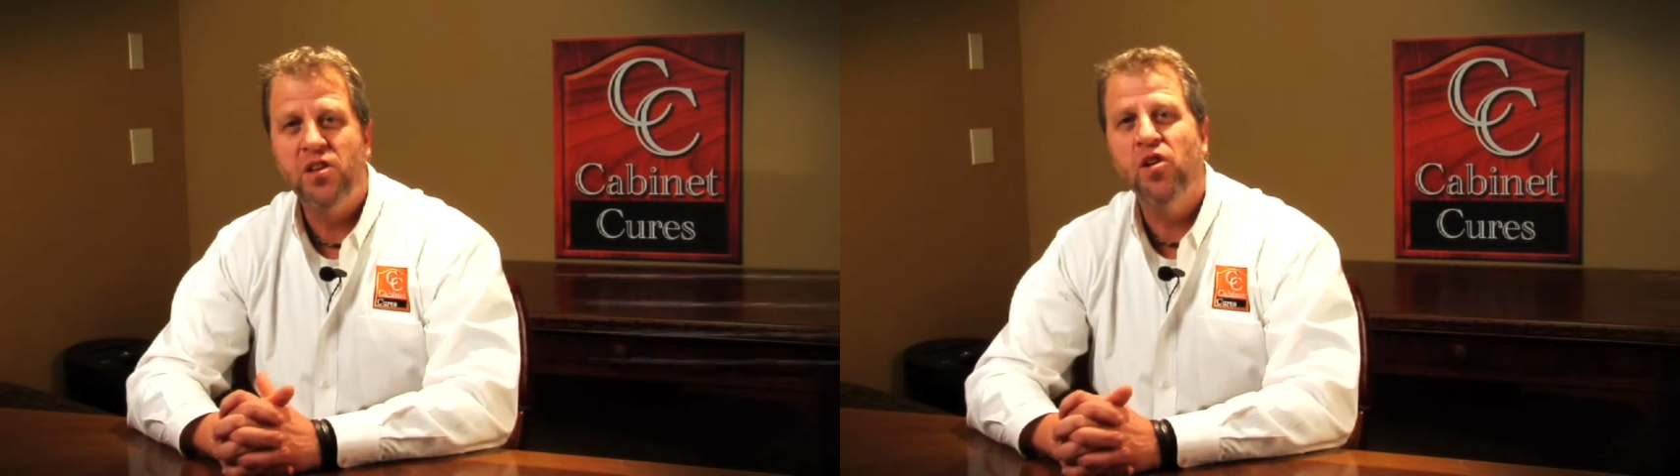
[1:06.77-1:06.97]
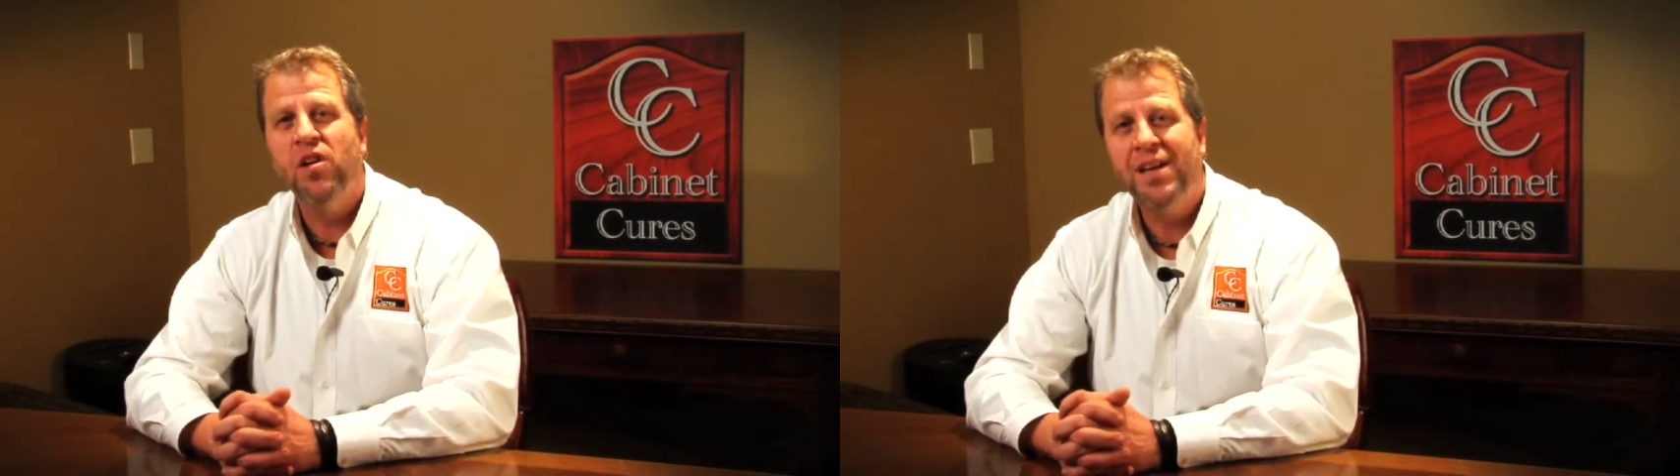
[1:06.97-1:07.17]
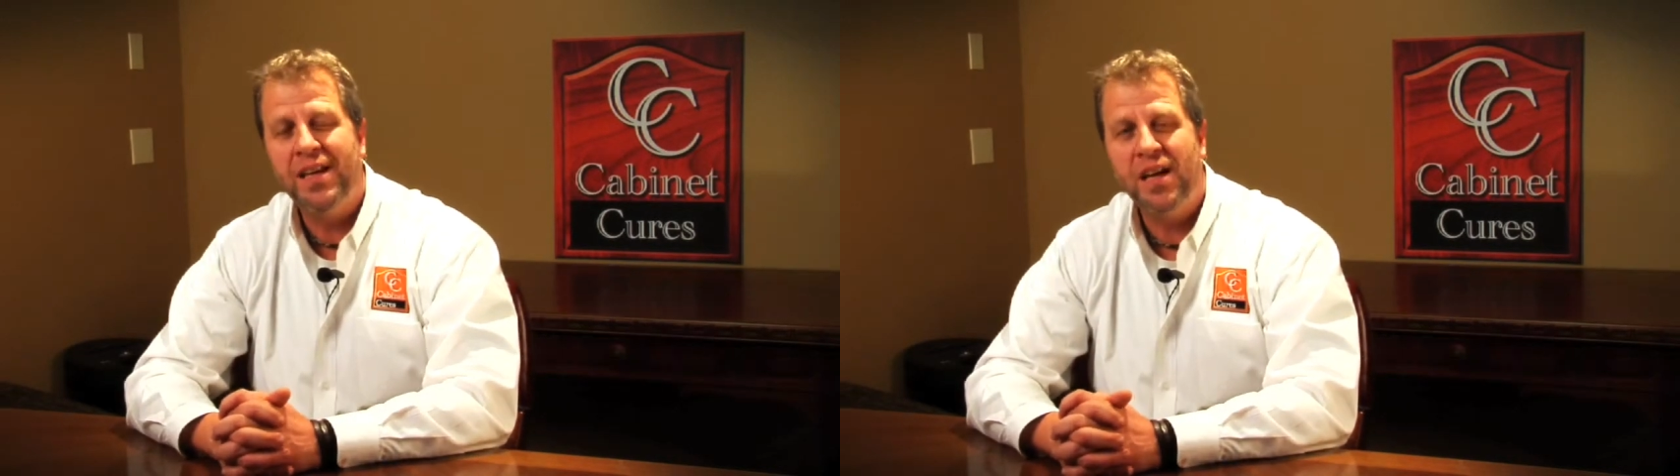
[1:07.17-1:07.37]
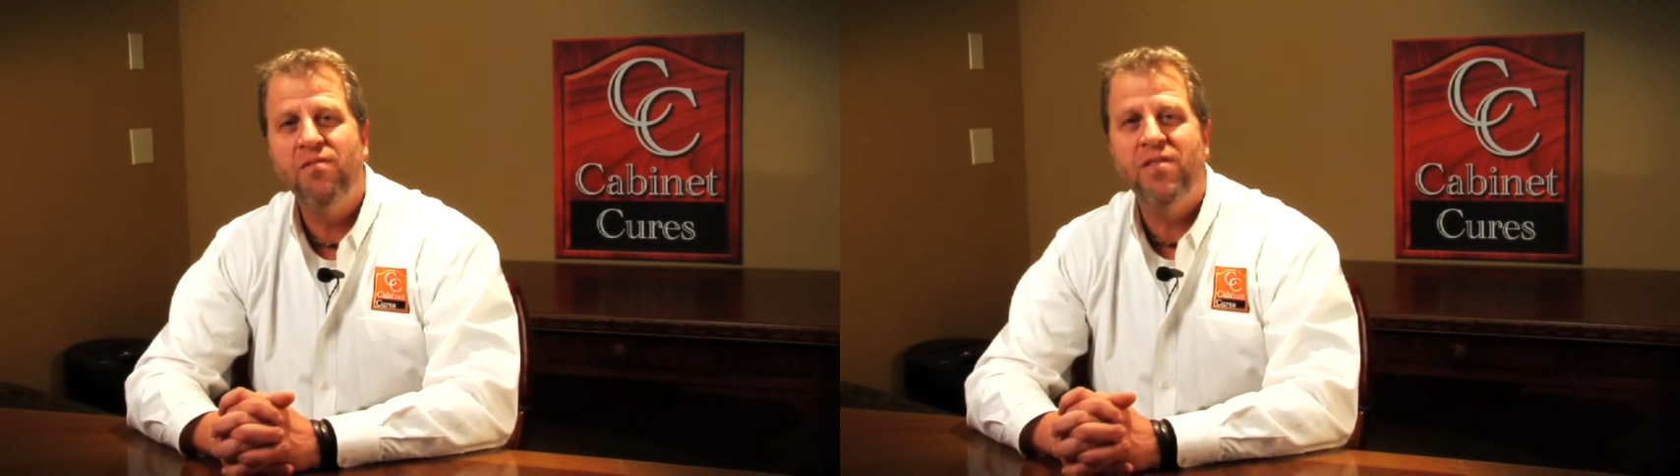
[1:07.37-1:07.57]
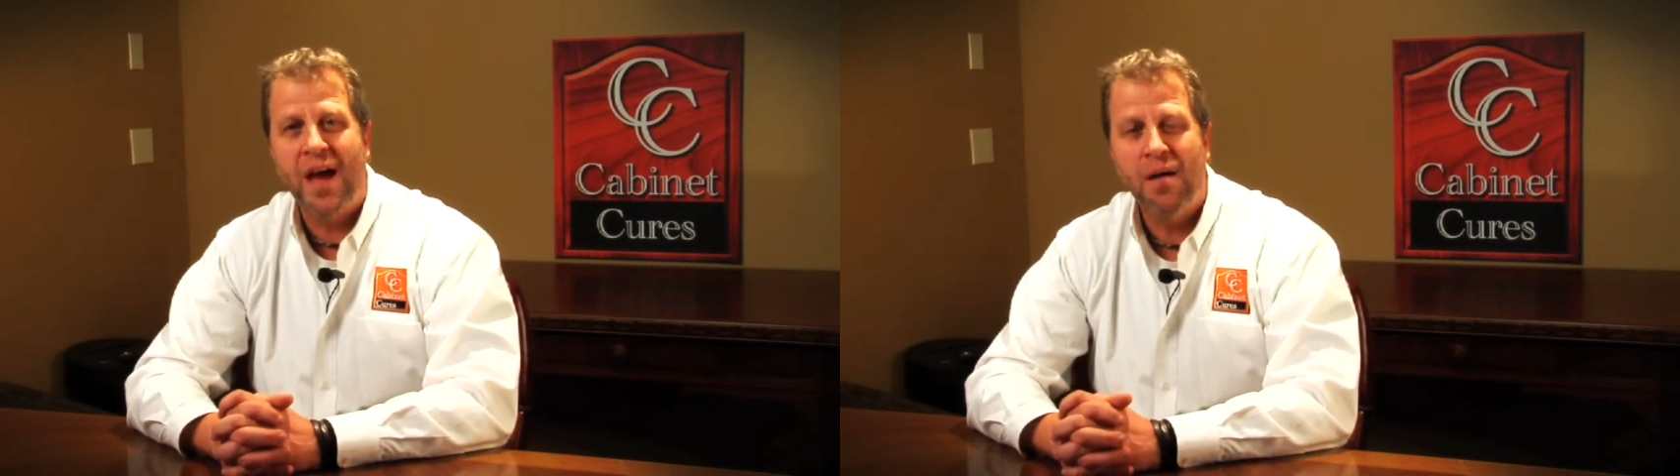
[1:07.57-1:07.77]
You're going to
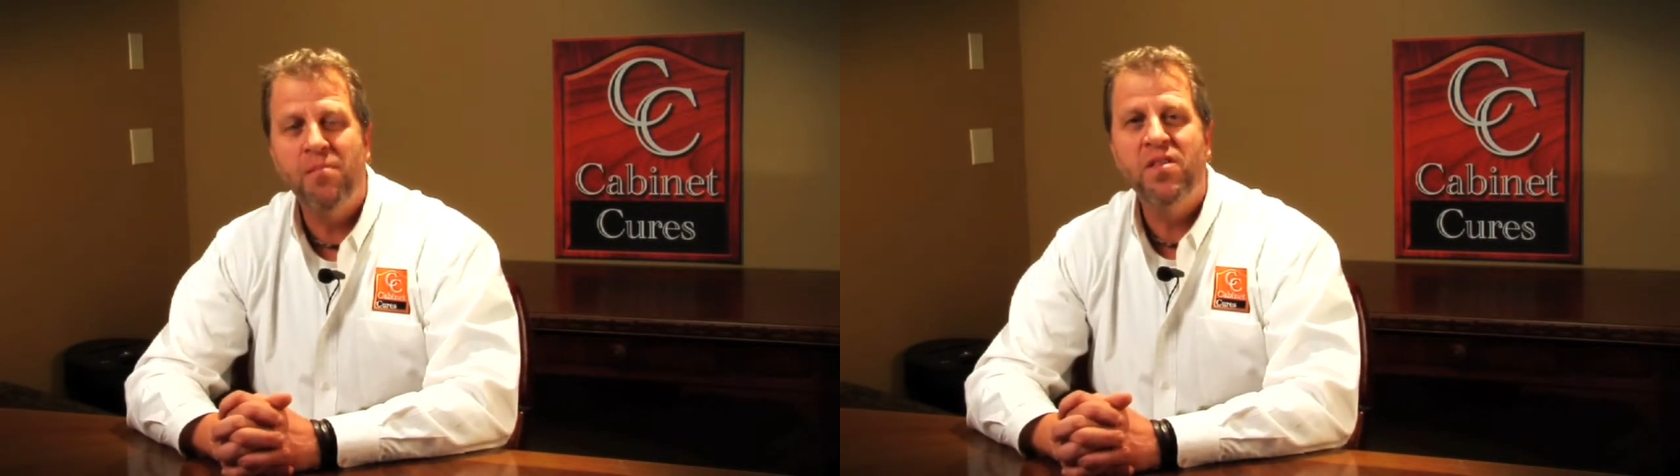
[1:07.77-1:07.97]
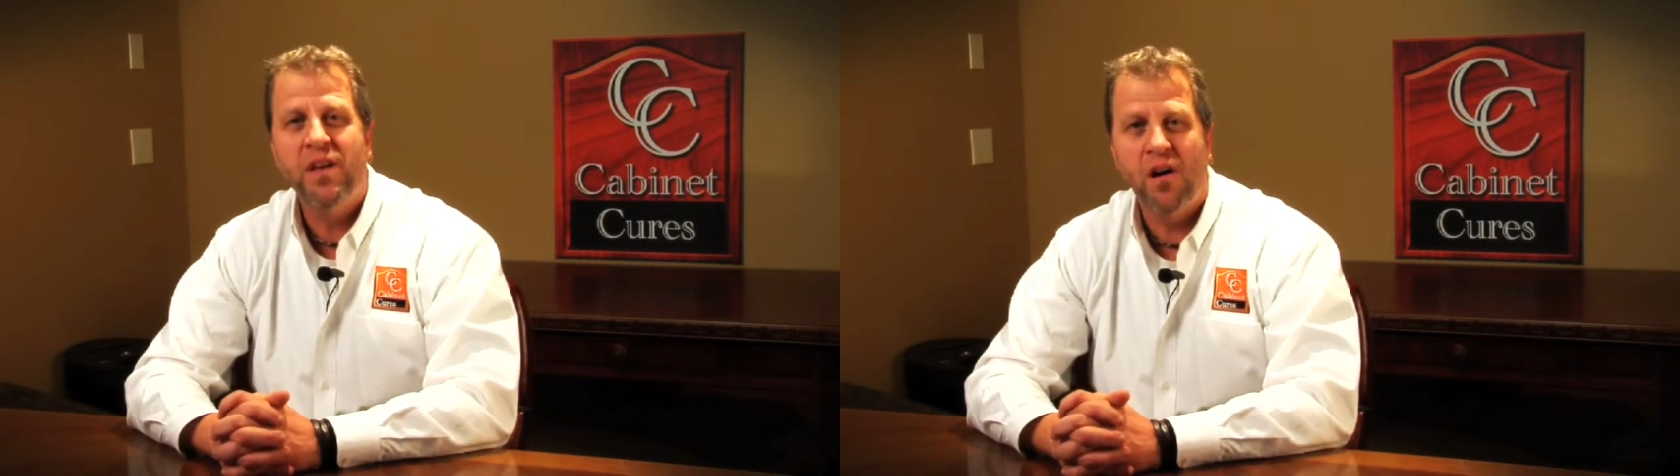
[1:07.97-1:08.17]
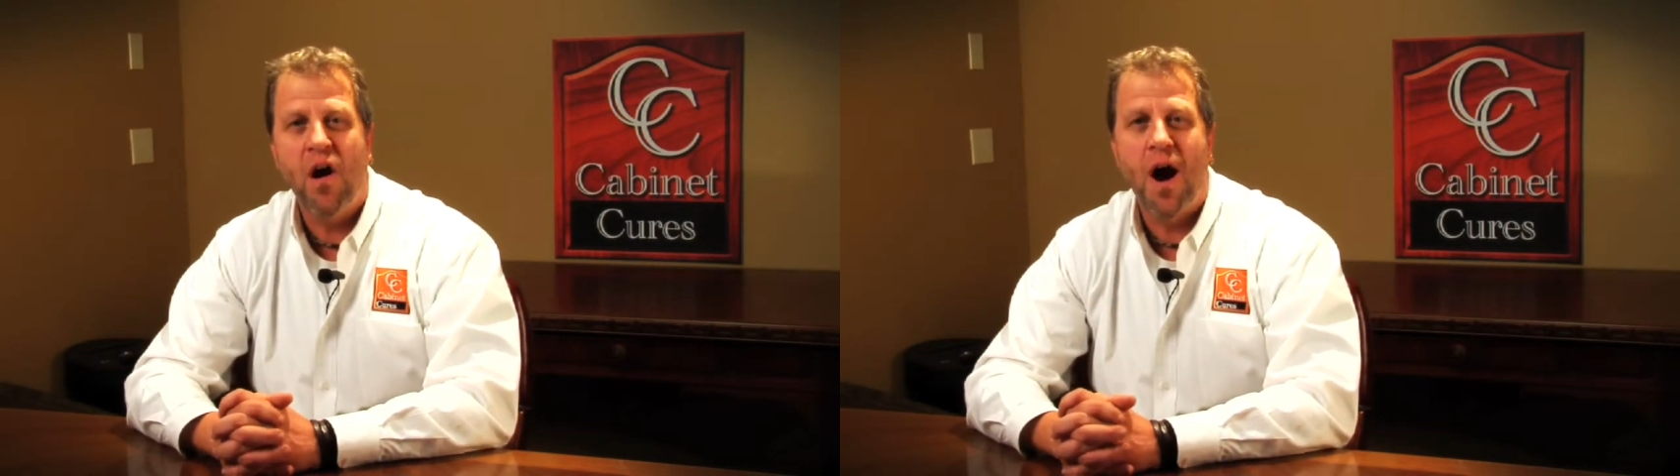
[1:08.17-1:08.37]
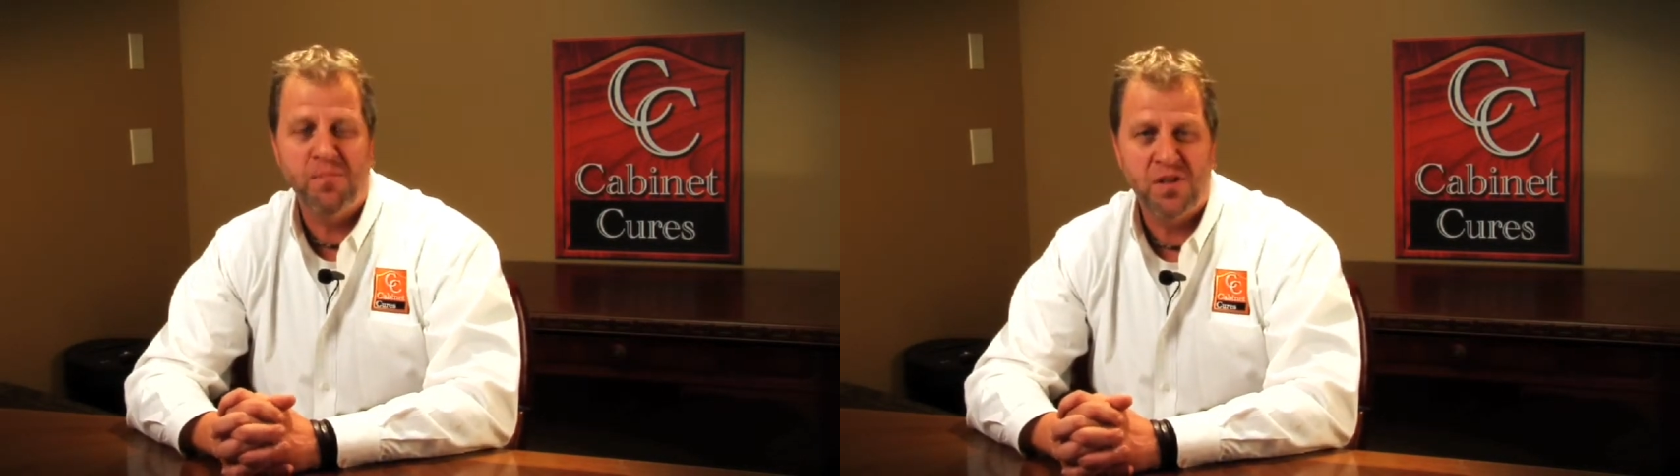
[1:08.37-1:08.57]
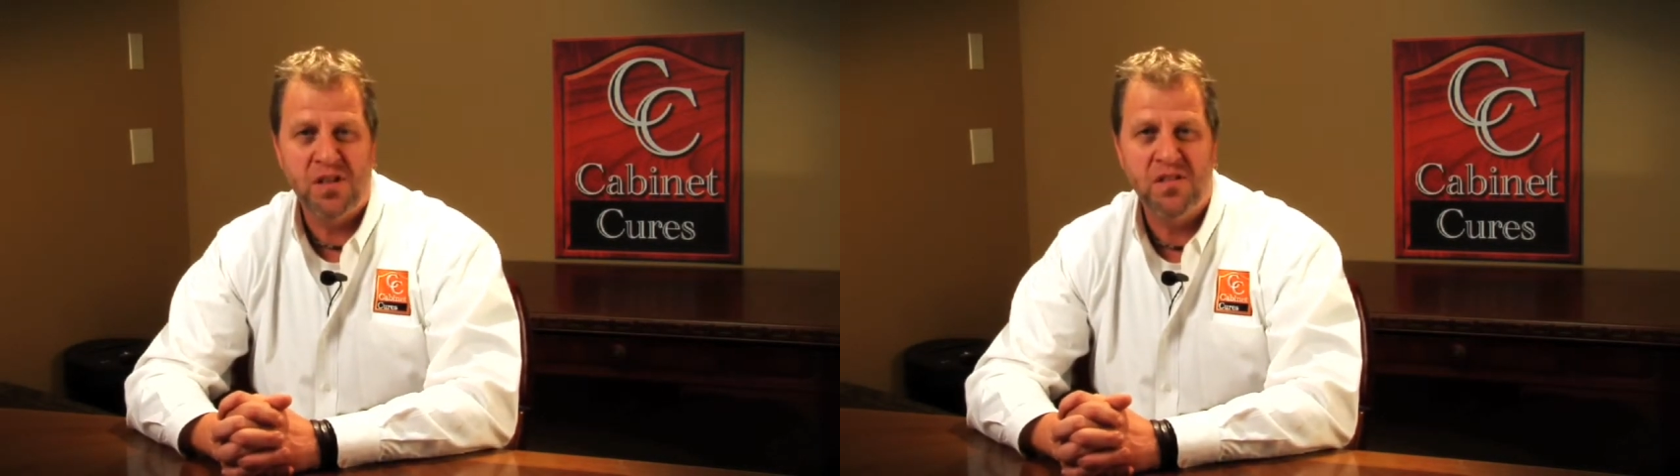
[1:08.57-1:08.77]
give them their
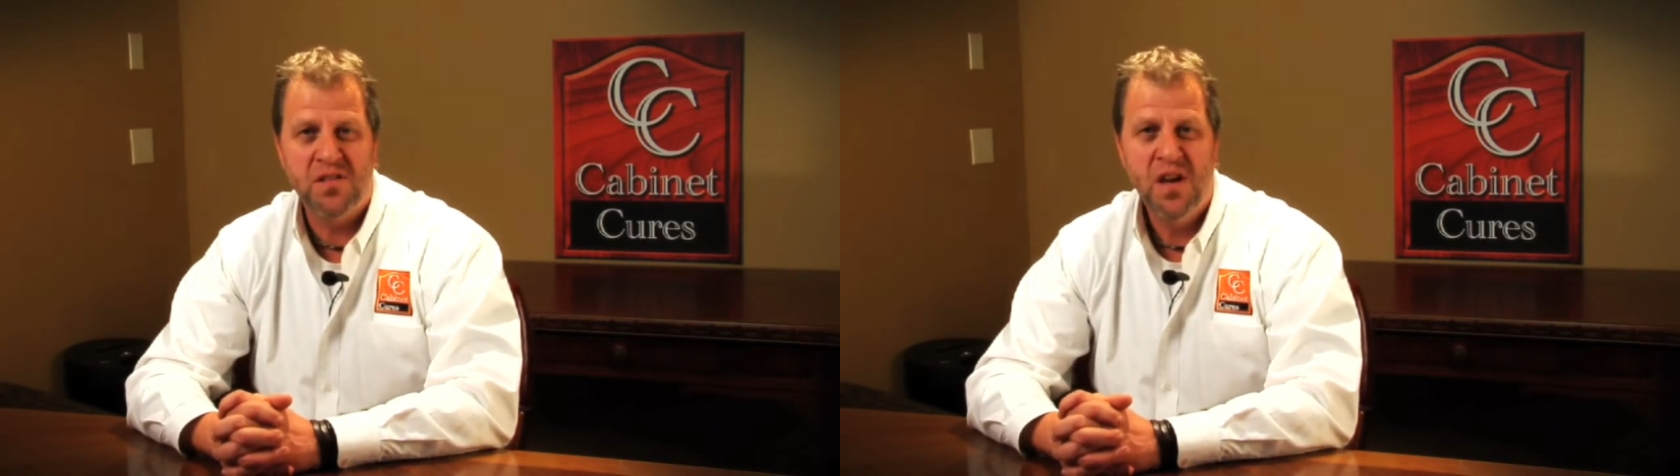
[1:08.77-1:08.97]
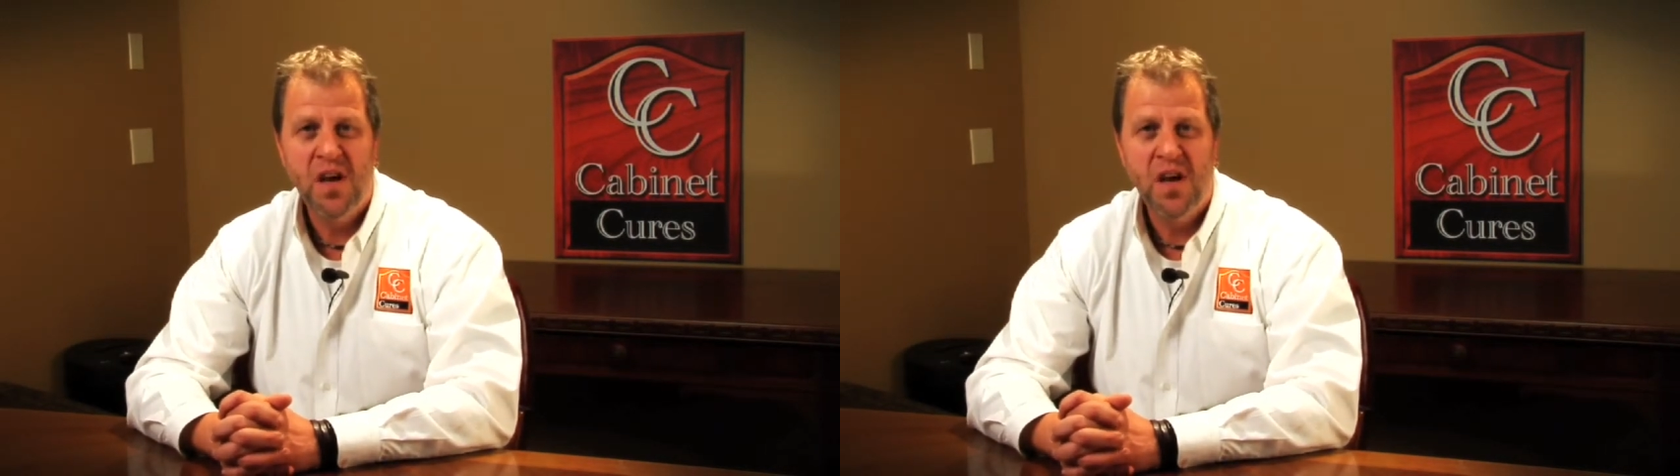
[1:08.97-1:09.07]
options.